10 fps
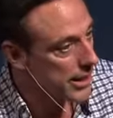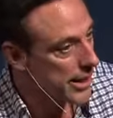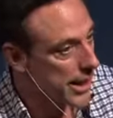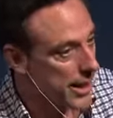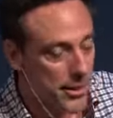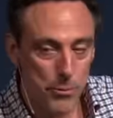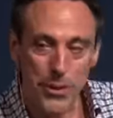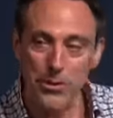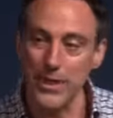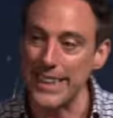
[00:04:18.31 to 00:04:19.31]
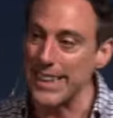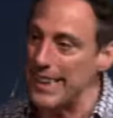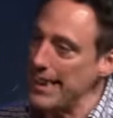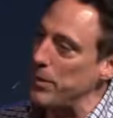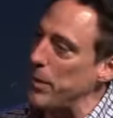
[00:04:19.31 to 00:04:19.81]
And when you really
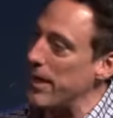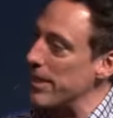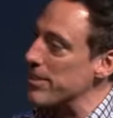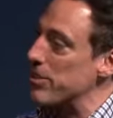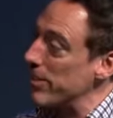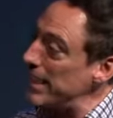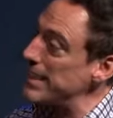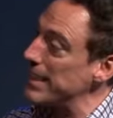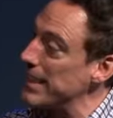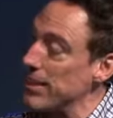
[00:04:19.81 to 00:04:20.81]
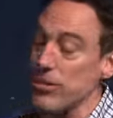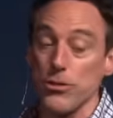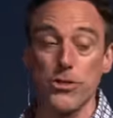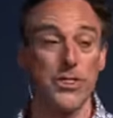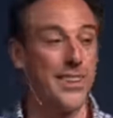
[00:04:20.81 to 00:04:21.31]
think about it, it's crazy that it's
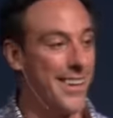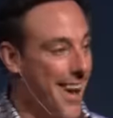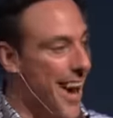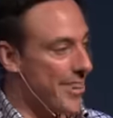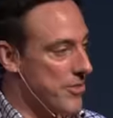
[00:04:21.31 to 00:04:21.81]
usually not.